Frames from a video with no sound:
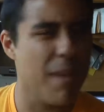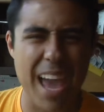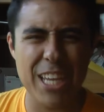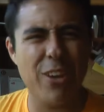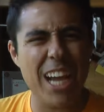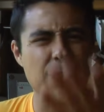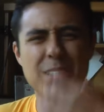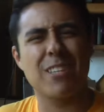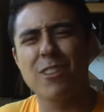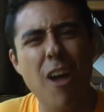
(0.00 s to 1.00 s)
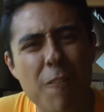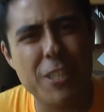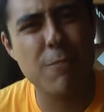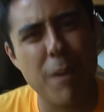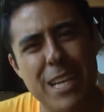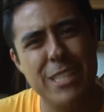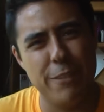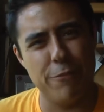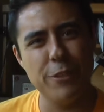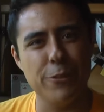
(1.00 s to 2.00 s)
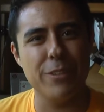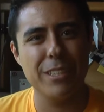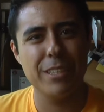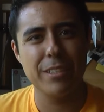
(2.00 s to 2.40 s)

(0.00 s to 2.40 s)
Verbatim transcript: Man, you guys must love spicy food.